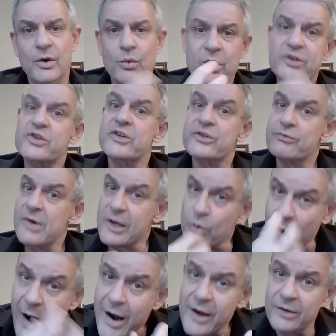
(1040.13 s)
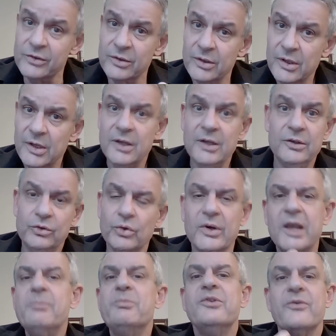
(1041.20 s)
which is required to
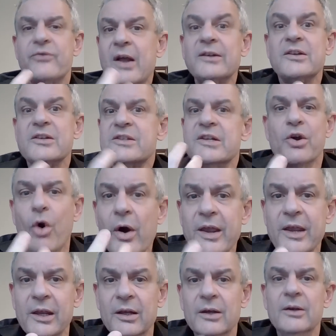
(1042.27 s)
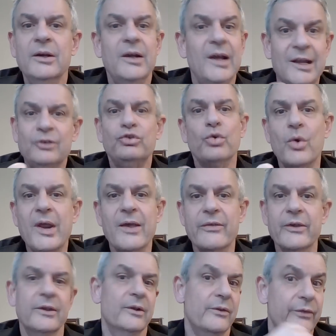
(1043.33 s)
keep the fantasy going and
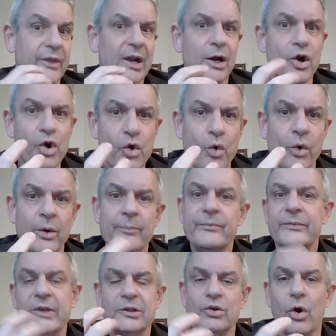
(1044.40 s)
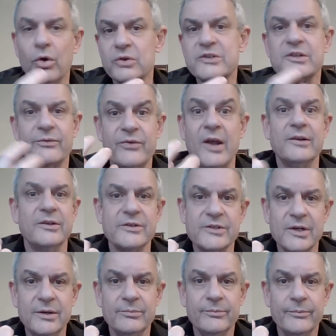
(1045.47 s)
together, the glue that holds the
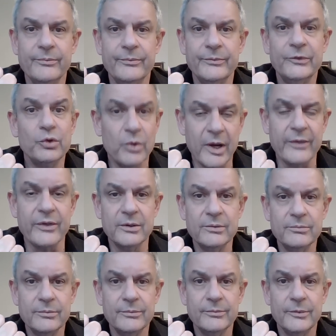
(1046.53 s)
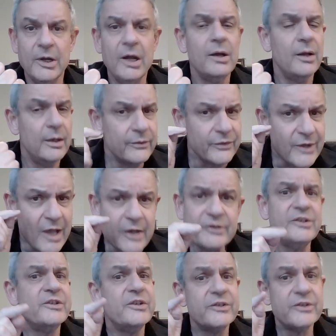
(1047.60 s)
fantasy together.
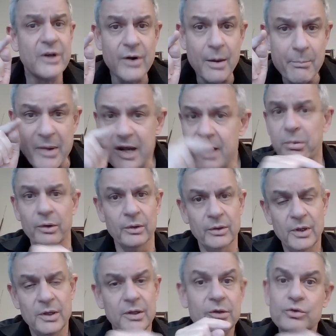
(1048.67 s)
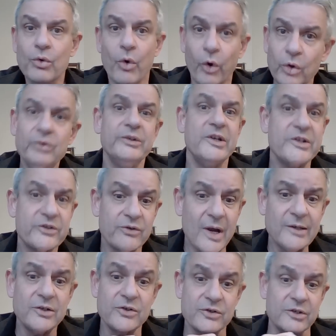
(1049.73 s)
Narcissists are amenable to all these
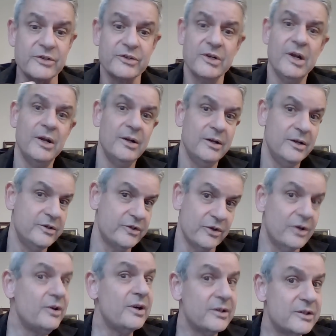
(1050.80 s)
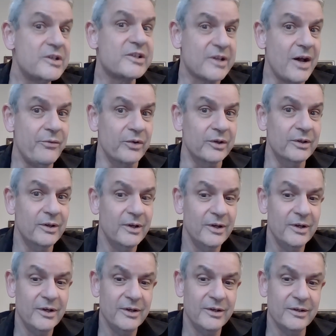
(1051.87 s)
strategies, as you're going to discover
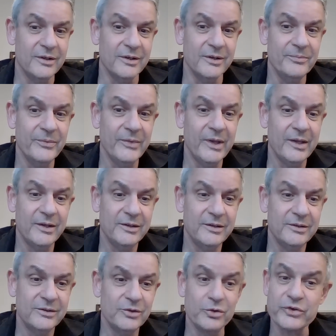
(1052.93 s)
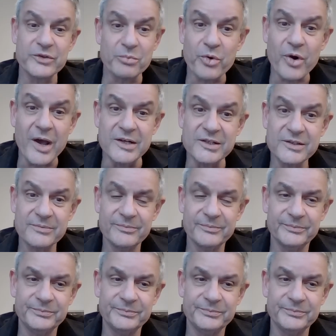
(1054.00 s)
um, to your surprise.